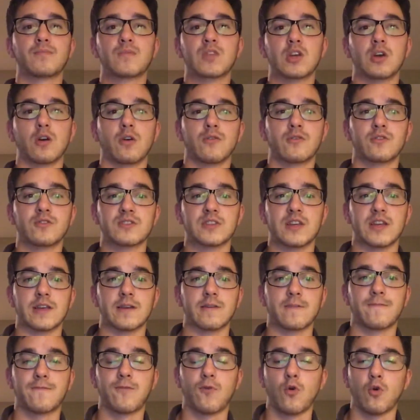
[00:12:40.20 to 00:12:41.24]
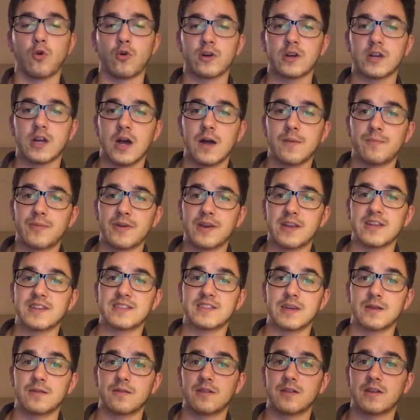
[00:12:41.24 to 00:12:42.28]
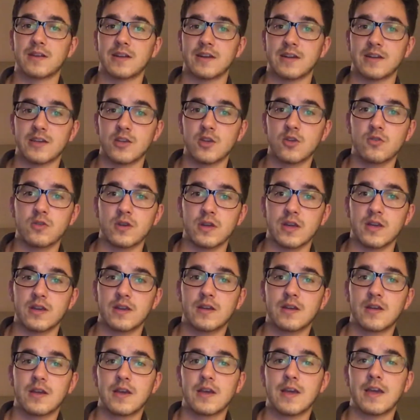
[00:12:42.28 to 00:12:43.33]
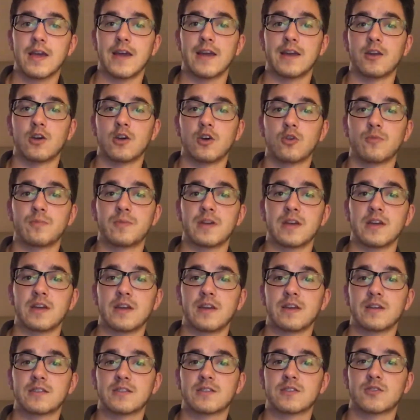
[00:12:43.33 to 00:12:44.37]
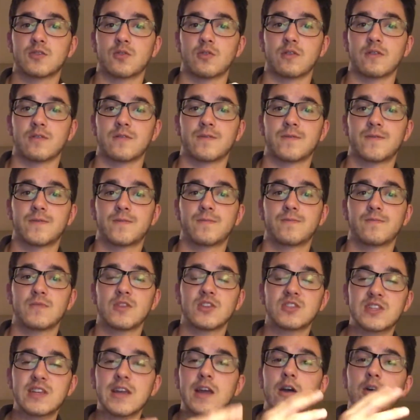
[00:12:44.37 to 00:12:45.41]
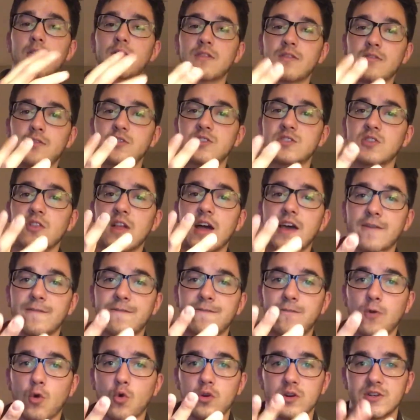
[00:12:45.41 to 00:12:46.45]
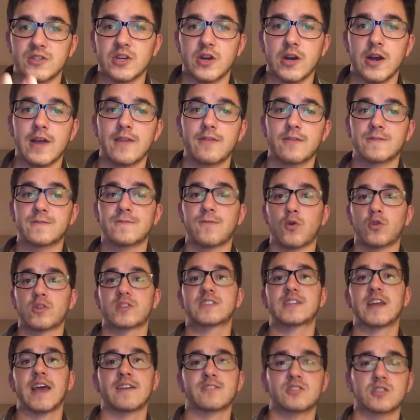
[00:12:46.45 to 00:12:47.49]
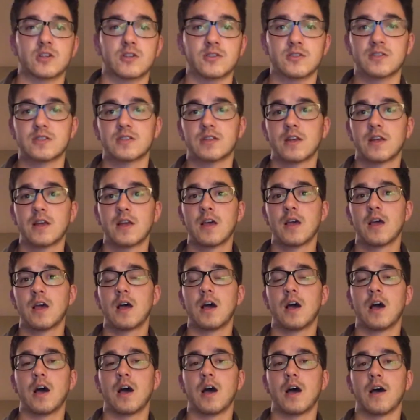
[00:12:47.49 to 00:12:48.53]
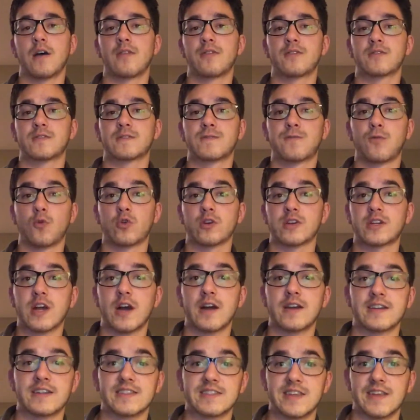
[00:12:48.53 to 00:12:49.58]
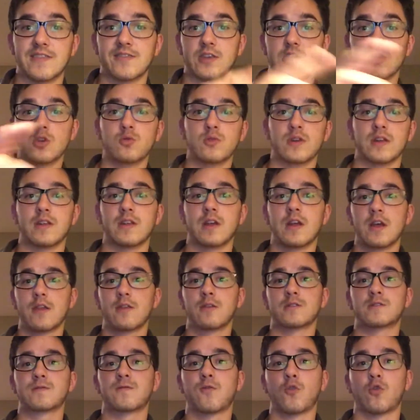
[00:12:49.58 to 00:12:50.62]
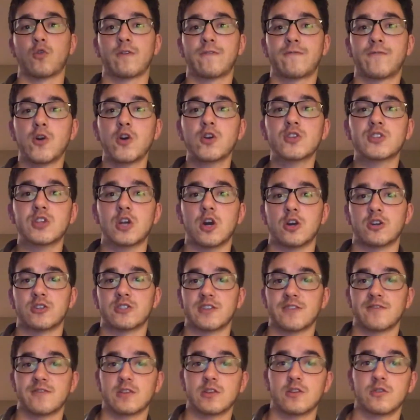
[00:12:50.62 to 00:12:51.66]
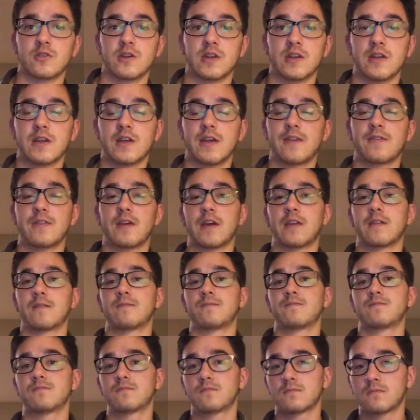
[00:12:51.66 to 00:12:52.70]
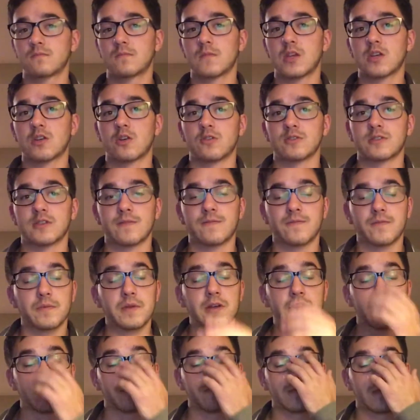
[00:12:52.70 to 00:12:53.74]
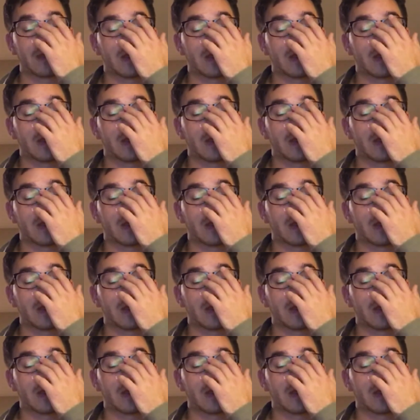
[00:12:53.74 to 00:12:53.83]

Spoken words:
you know, there's like four companies in a unit, and he'll be sort of, you see how there's a lot of fours, all right? There's four staff sergeants. There's four gunnies in the unit. There's four first sergeants in the unit, and then it goes up from there.